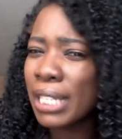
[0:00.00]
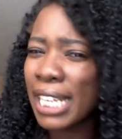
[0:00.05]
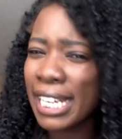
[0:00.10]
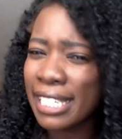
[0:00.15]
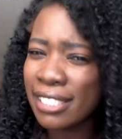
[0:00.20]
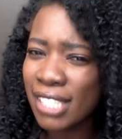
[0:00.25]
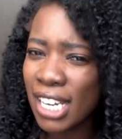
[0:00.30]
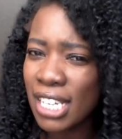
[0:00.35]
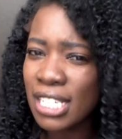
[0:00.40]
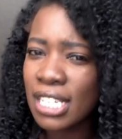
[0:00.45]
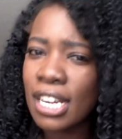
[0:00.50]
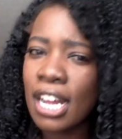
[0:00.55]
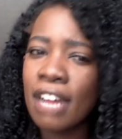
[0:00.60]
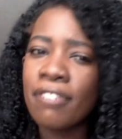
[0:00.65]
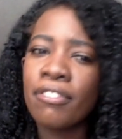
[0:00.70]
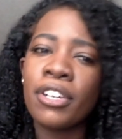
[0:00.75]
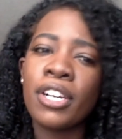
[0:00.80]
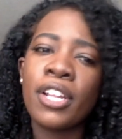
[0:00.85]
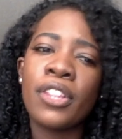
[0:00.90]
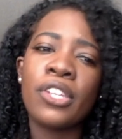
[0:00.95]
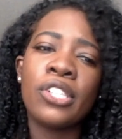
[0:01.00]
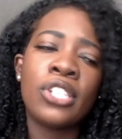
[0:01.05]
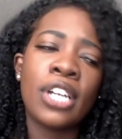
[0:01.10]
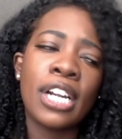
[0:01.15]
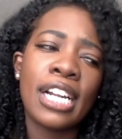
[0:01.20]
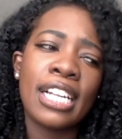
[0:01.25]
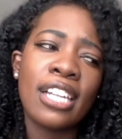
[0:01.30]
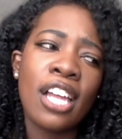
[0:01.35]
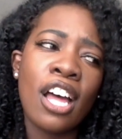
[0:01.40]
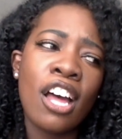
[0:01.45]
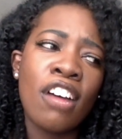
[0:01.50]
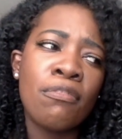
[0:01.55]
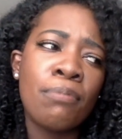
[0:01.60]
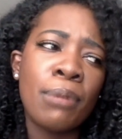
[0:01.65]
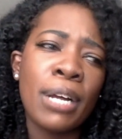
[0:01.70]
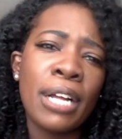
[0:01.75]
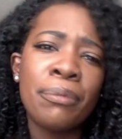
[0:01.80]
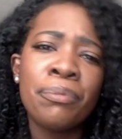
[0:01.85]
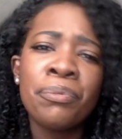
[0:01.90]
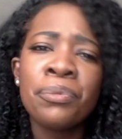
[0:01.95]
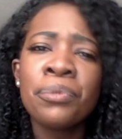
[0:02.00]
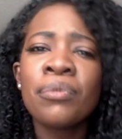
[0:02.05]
like Jessica for another shot at Love, but